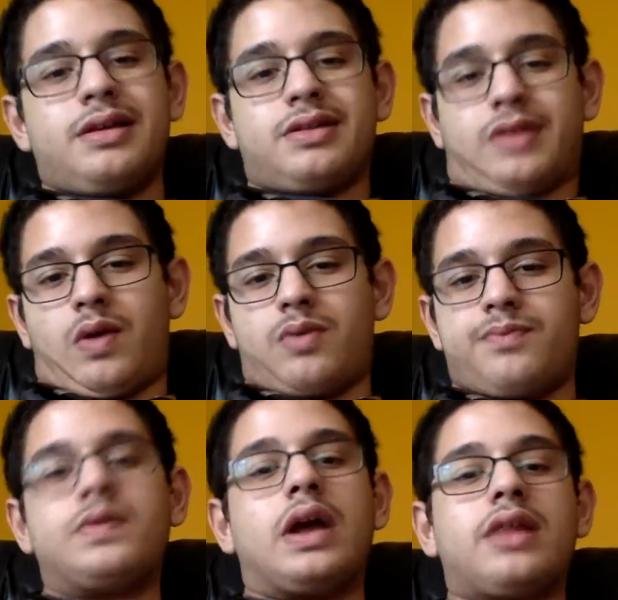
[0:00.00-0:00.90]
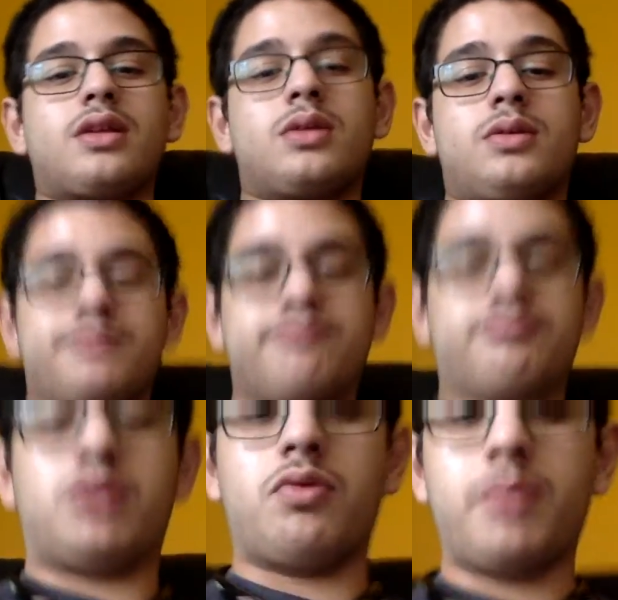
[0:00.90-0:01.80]
So I think
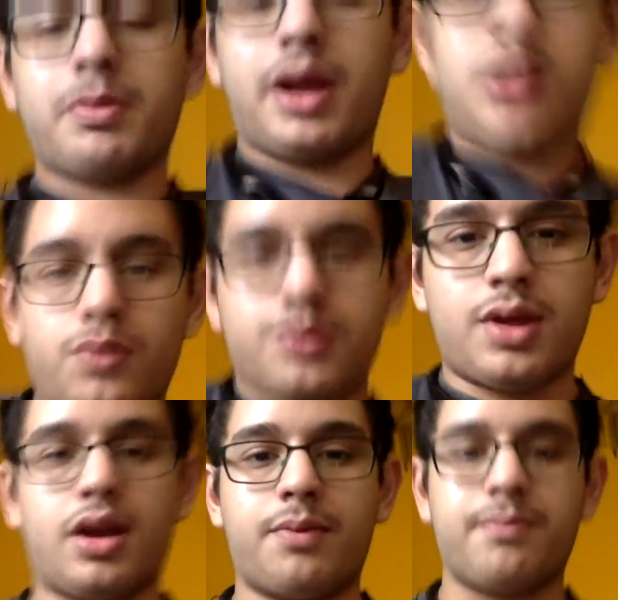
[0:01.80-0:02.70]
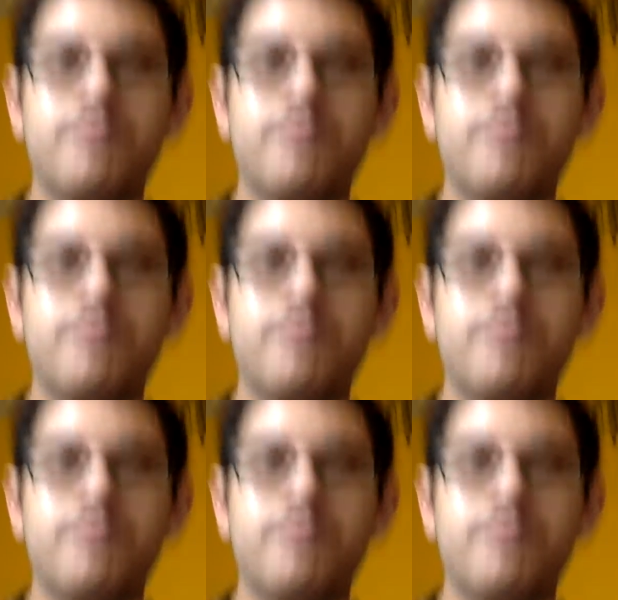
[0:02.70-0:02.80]
this will be my new setup,